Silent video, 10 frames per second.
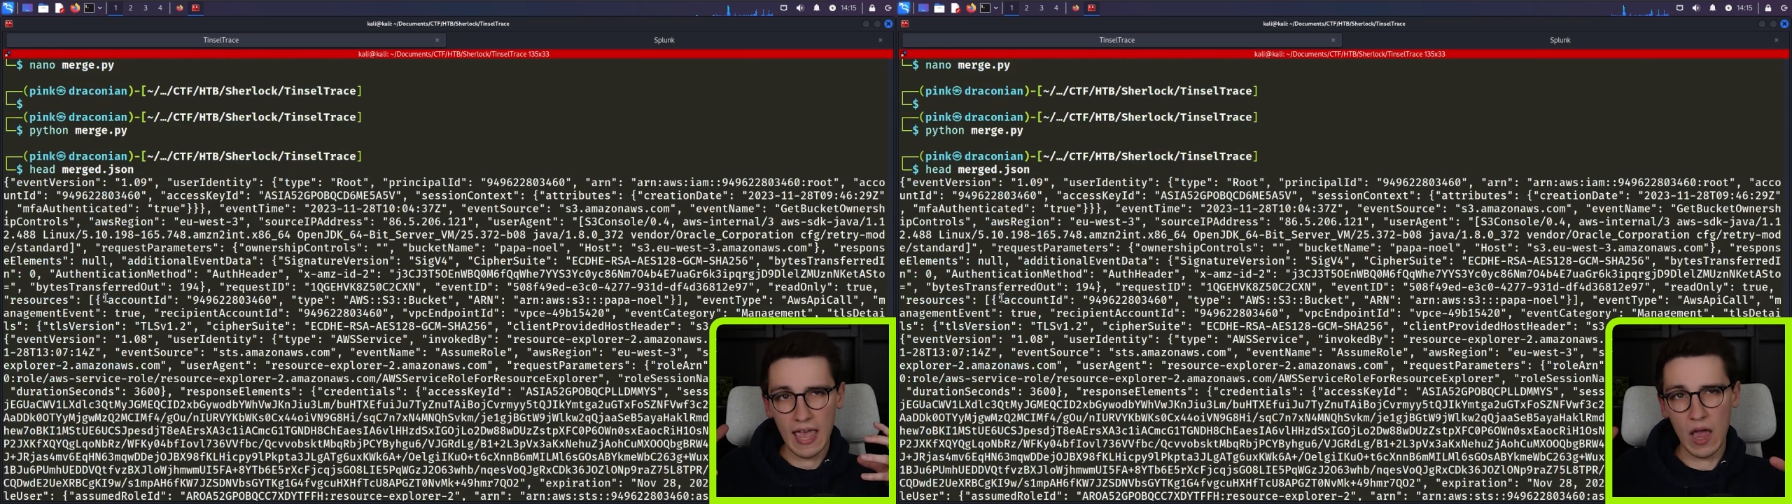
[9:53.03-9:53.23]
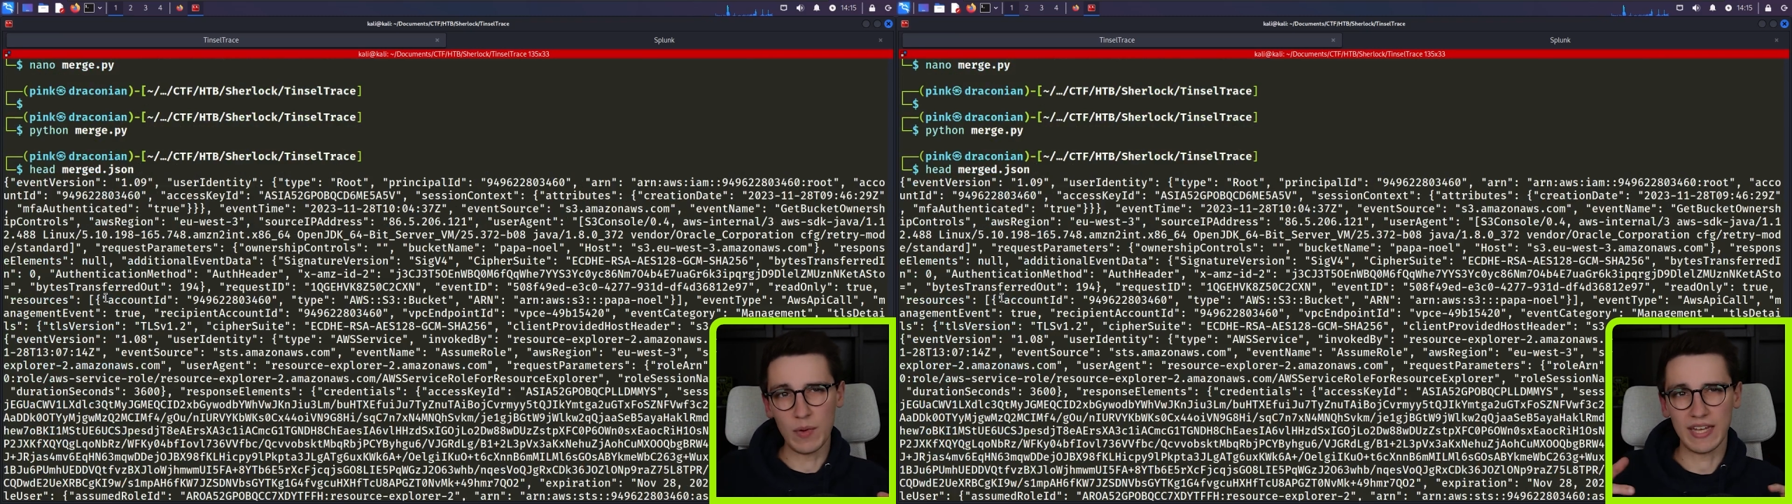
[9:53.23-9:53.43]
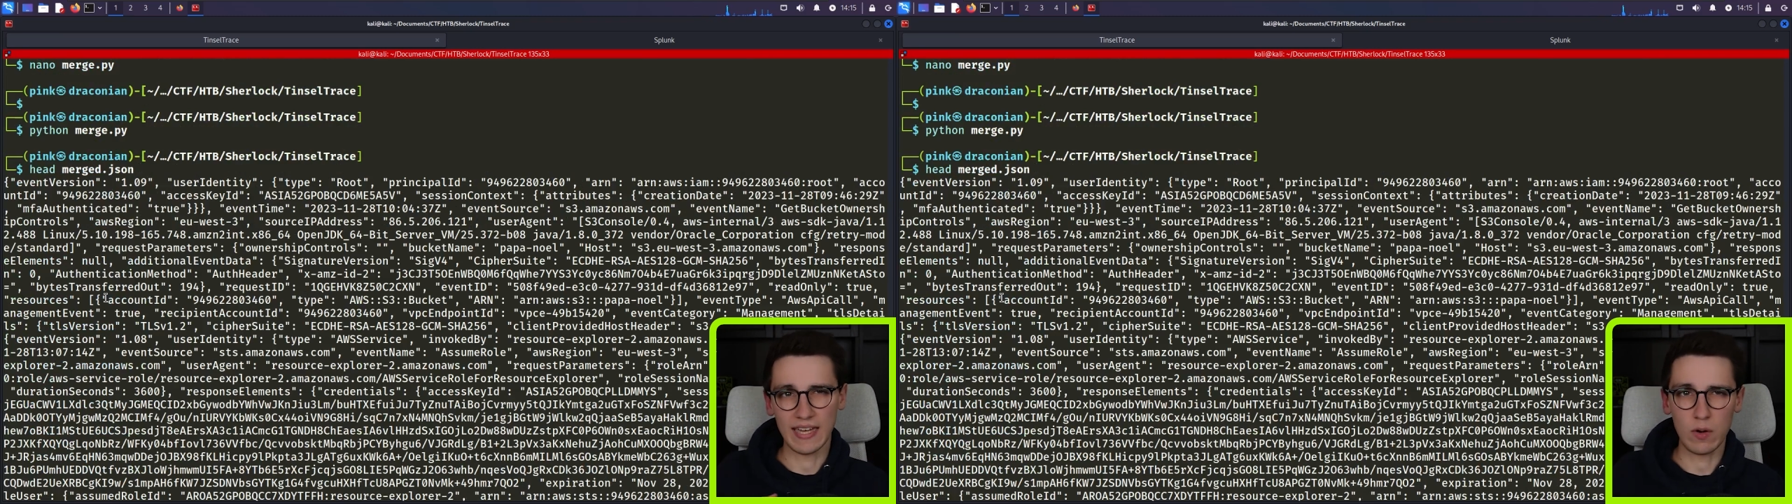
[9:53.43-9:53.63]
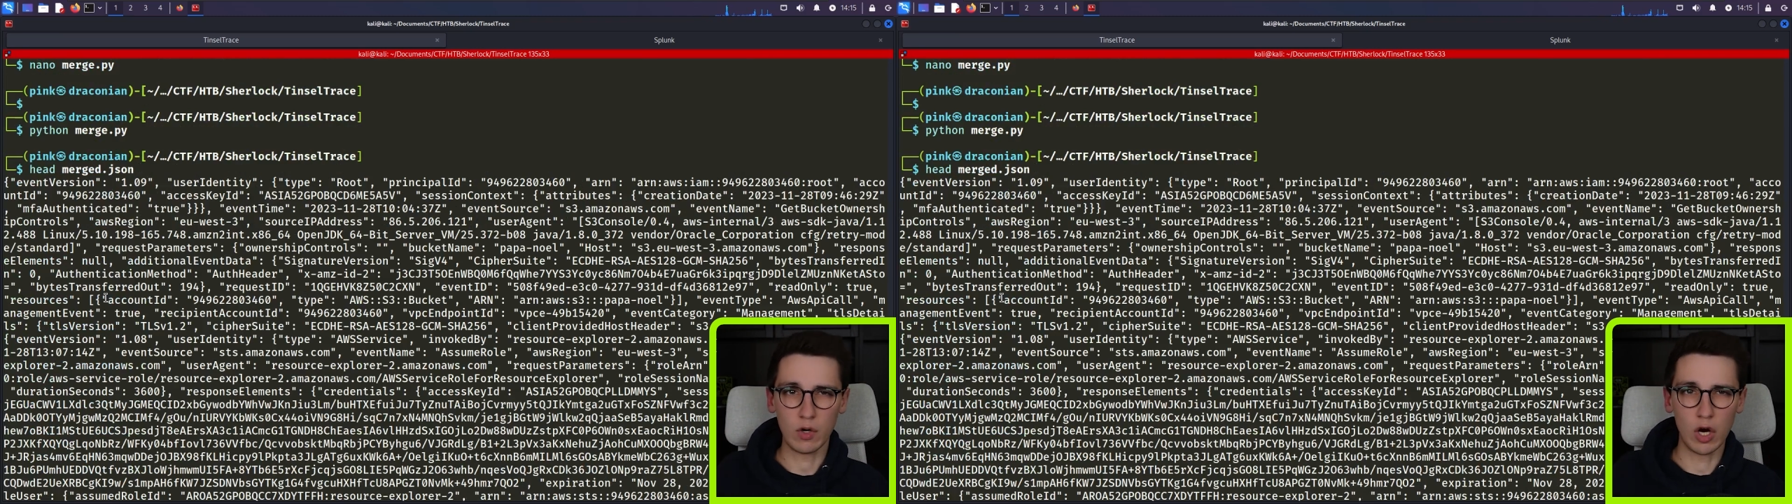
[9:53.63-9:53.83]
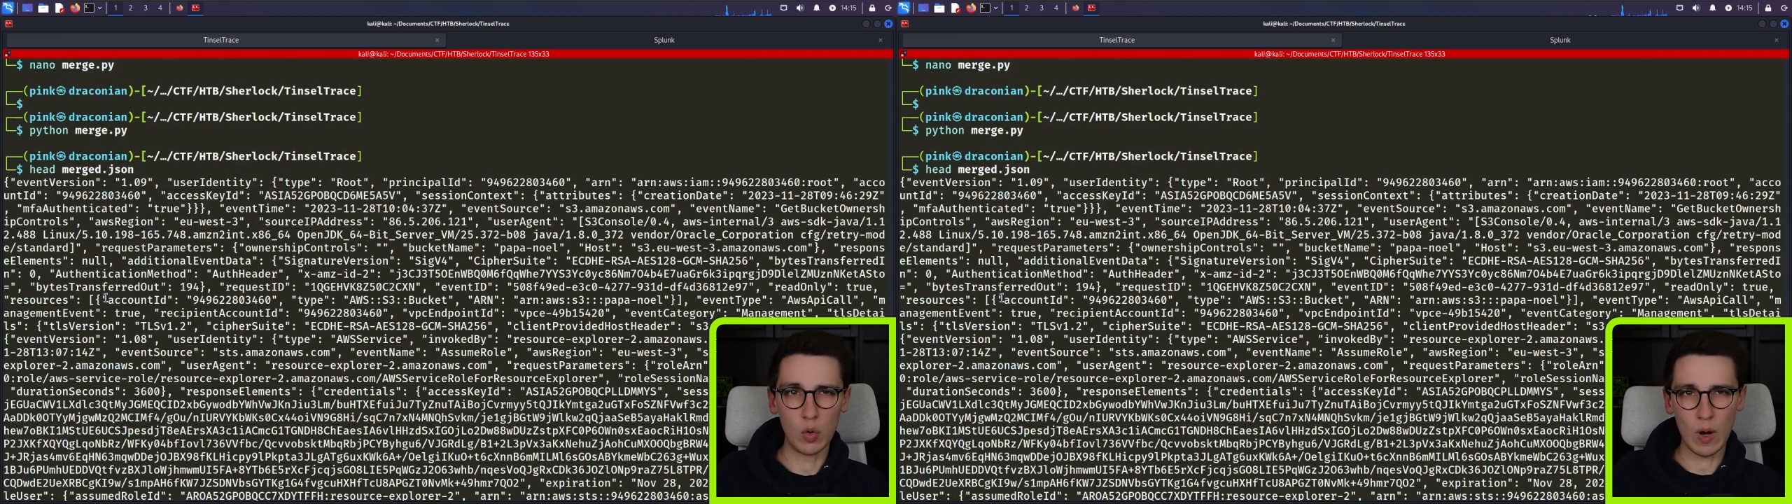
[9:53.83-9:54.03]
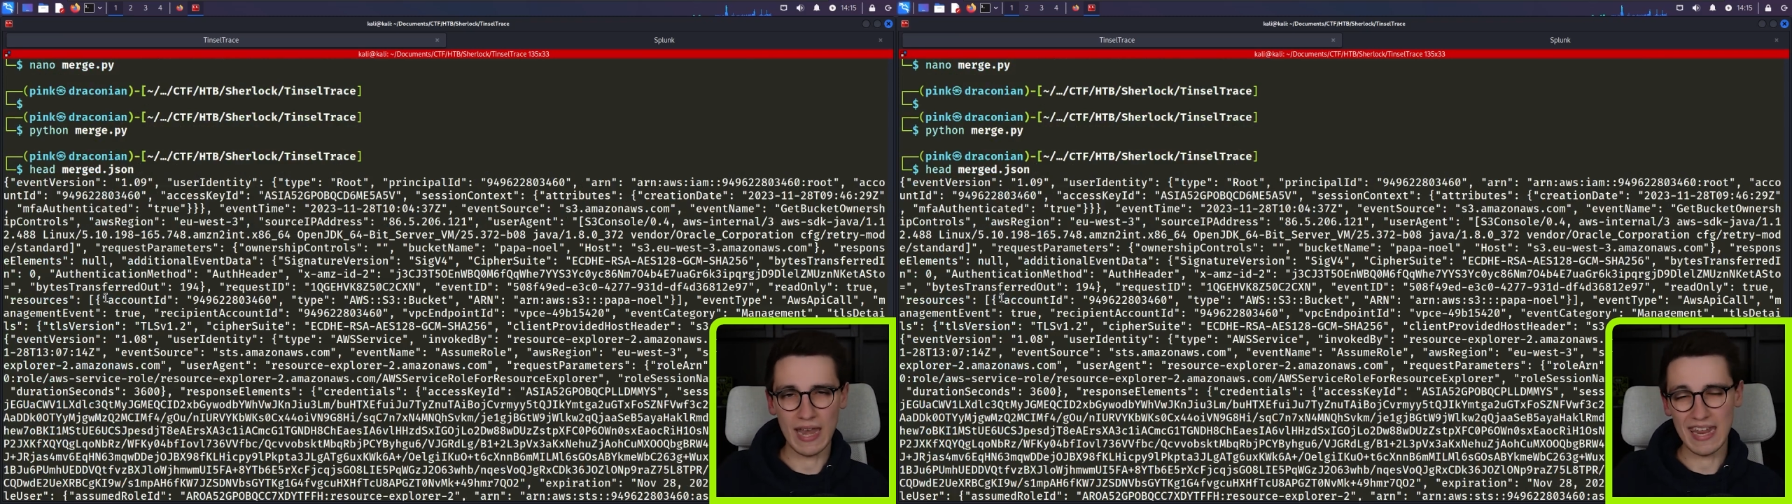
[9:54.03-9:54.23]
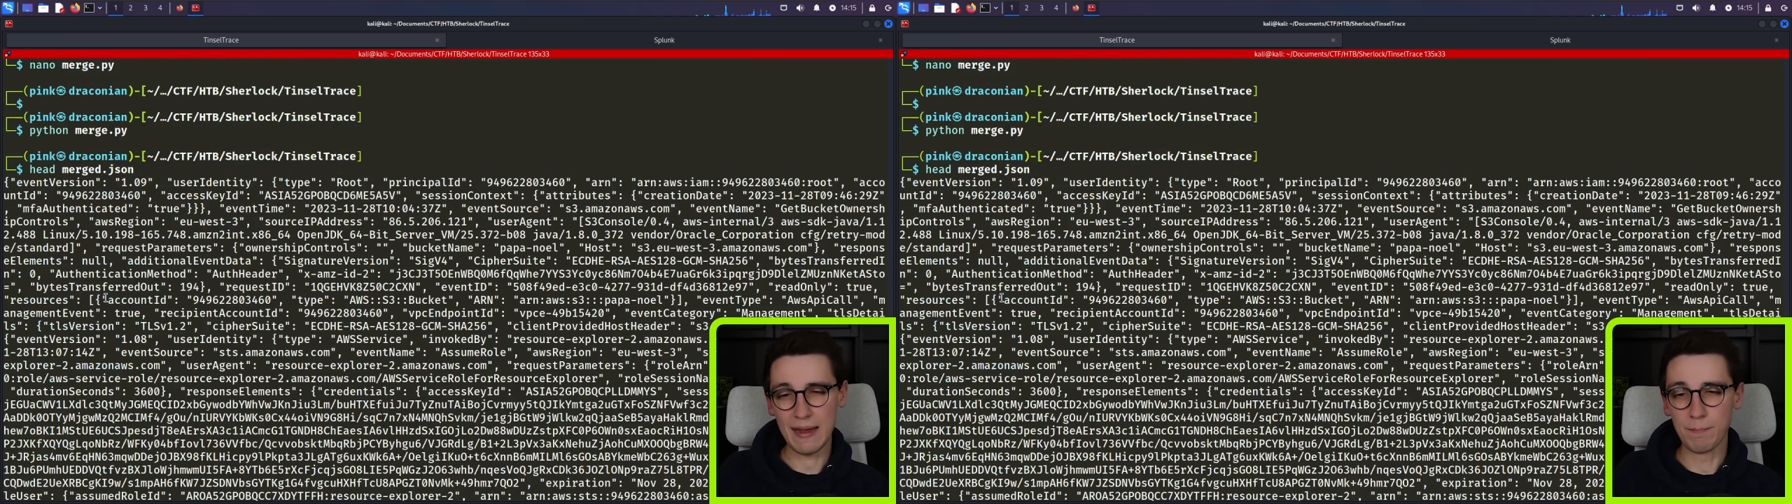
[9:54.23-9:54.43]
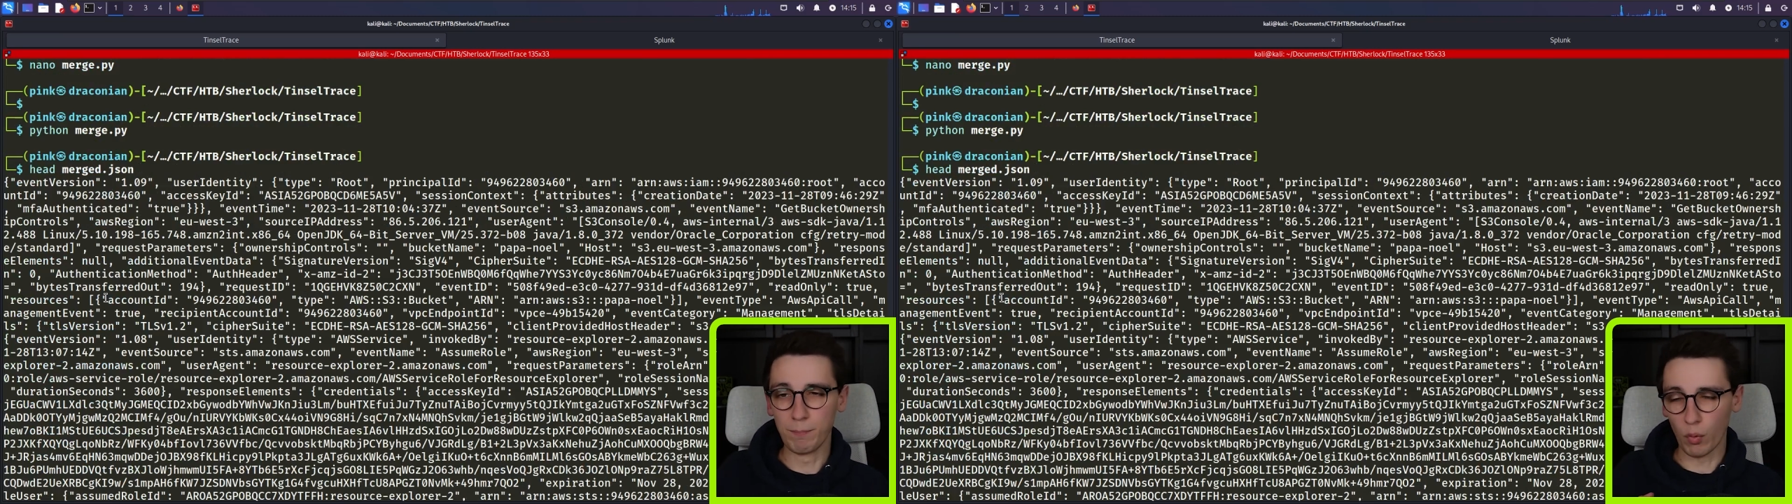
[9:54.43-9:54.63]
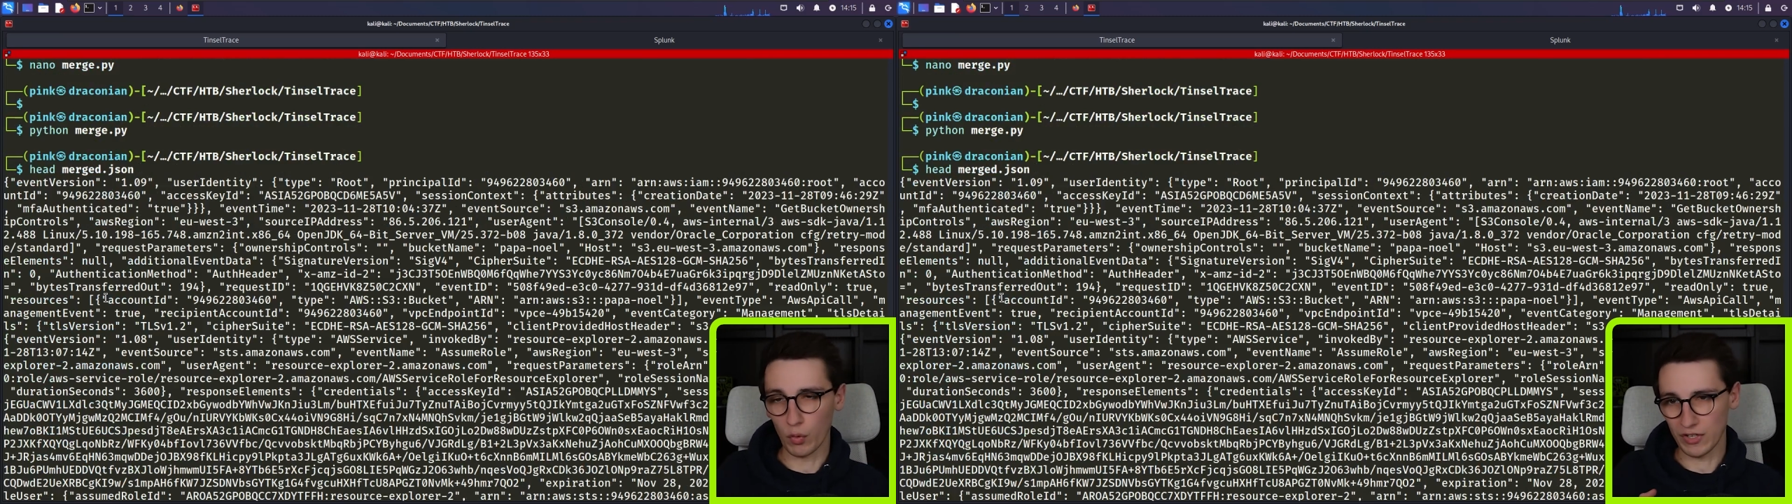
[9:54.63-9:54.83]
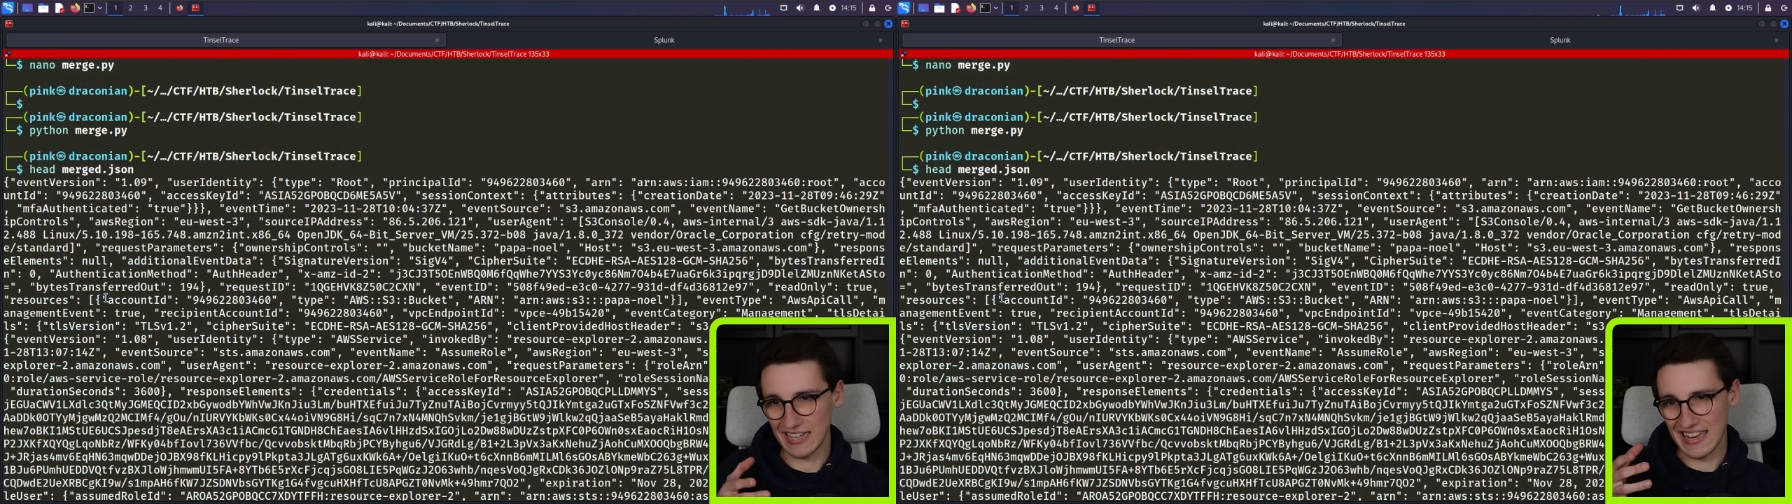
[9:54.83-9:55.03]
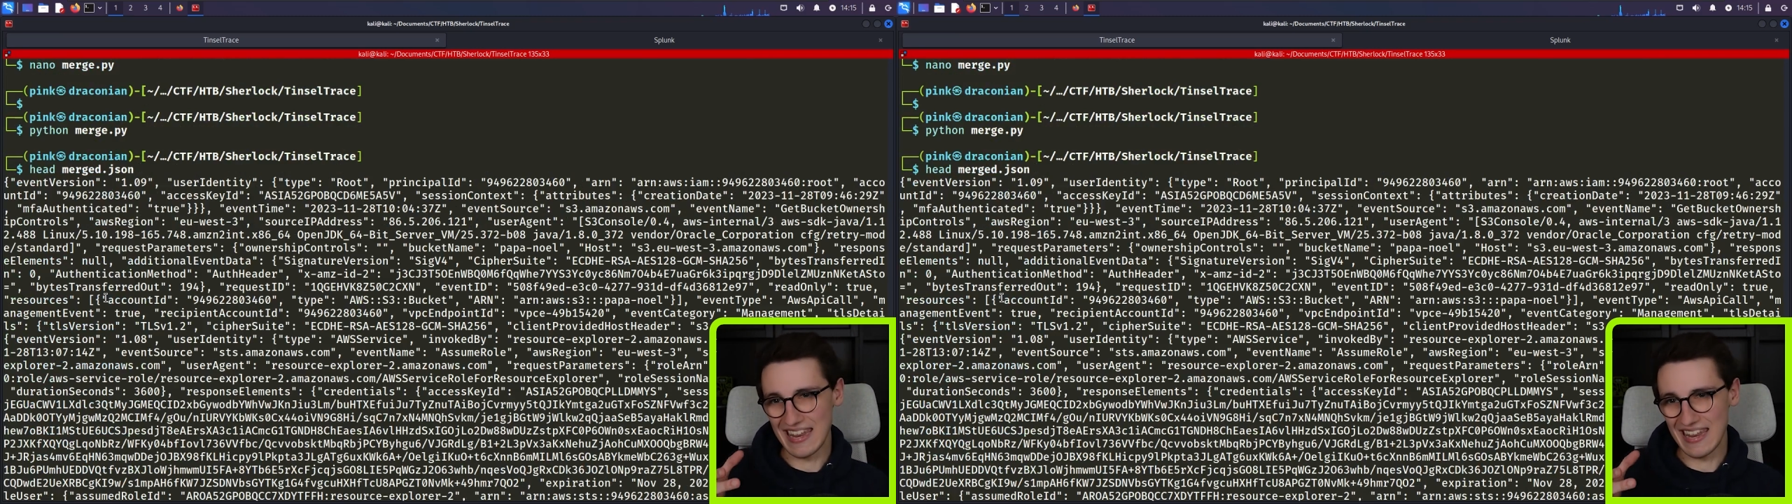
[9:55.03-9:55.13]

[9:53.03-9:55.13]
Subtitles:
and we can now go and import